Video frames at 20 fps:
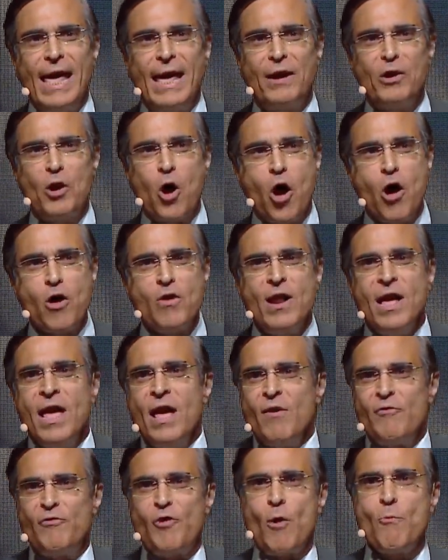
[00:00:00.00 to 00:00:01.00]
gone
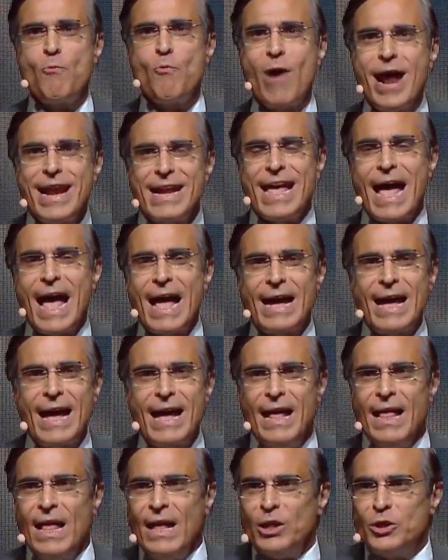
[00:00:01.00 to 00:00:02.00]
from 1
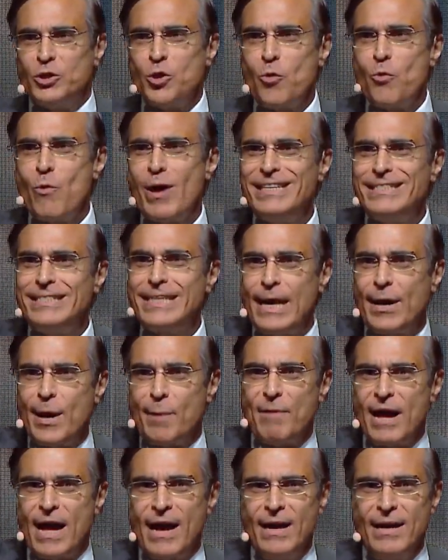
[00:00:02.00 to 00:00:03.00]
caca to 1
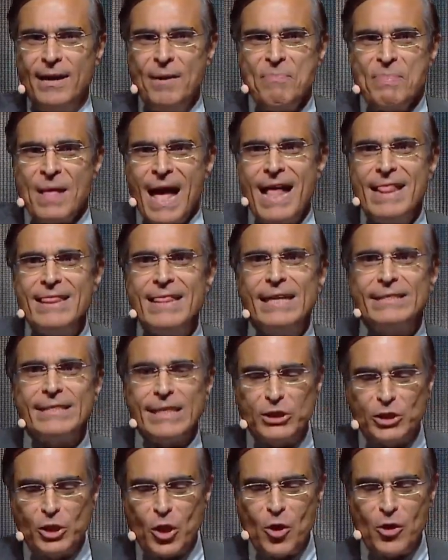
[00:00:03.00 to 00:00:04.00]
terabyte. And this
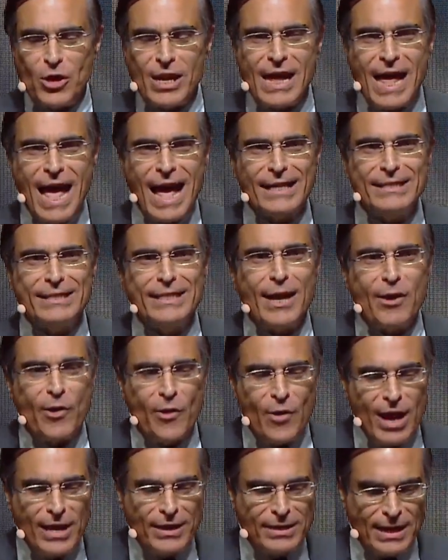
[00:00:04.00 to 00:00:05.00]
is only
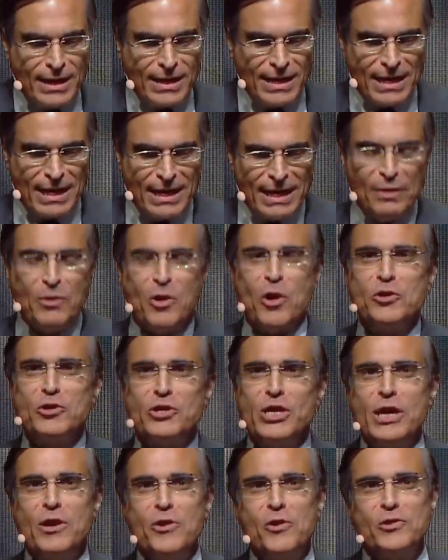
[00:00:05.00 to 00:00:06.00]
accelerating. It
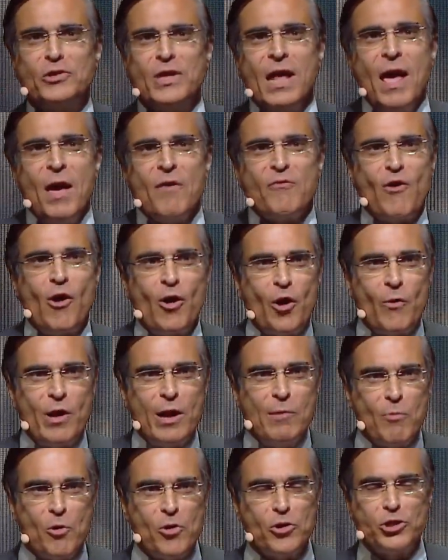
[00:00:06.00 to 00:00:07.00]
continues following
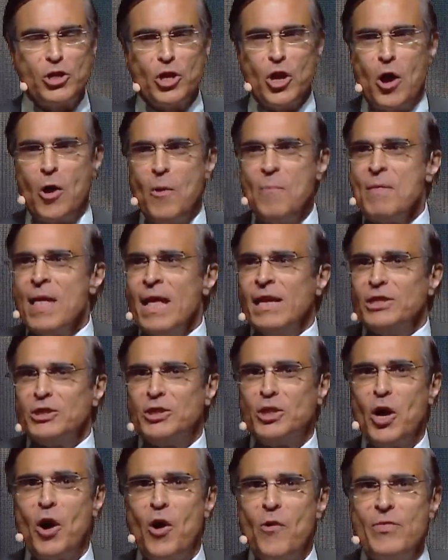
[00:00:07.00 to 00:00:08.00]
Moore's law.
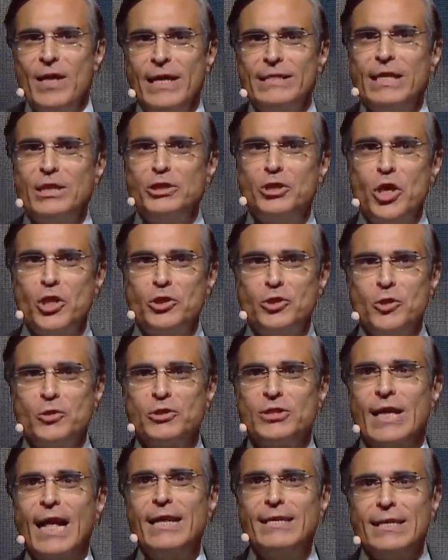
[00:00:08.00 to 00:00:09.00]
So this is just to
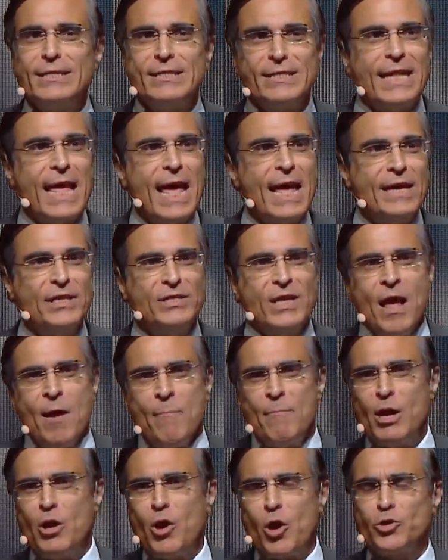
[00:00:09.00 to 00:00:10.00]
set the stage,
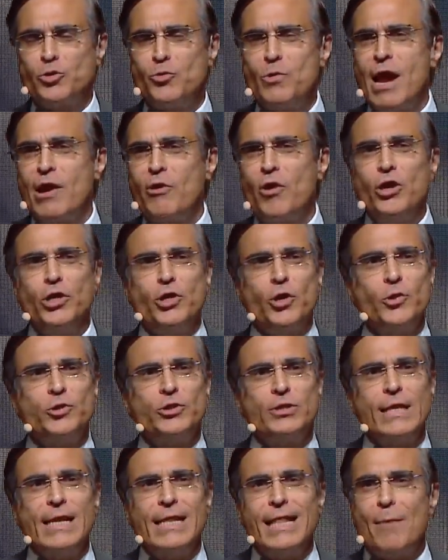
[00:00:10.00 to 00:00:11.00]
because we are going to
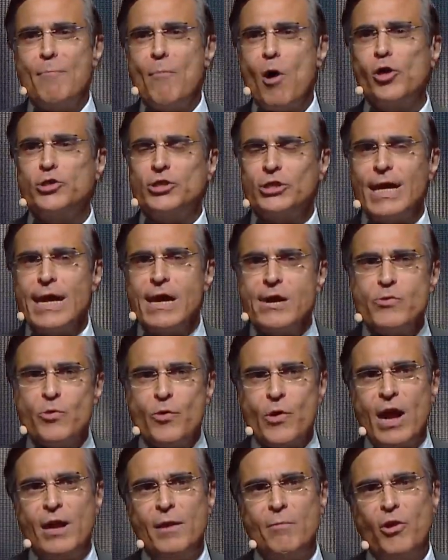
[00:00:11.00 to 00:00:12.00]
see the most
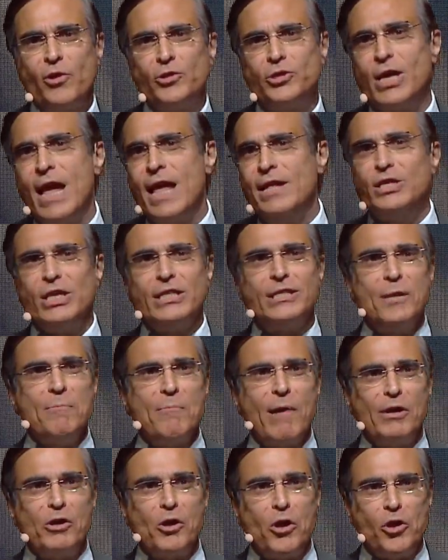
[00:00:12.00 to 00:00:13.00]
incredible changes in
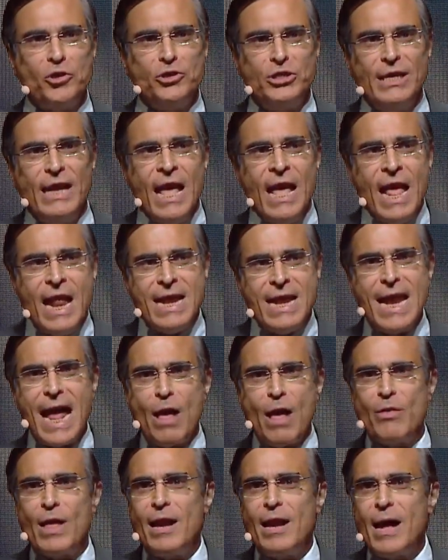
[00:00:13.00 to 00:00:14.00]
biology.
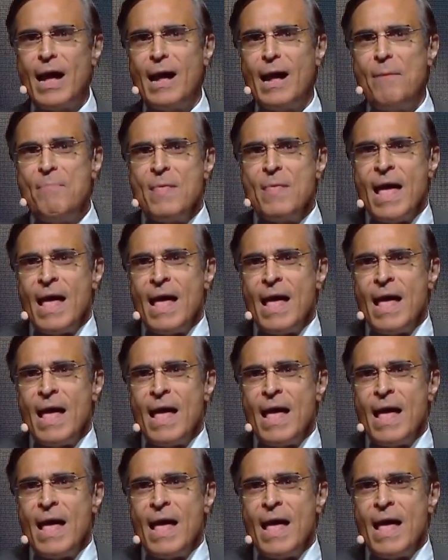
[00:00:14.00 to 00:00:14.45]
Now that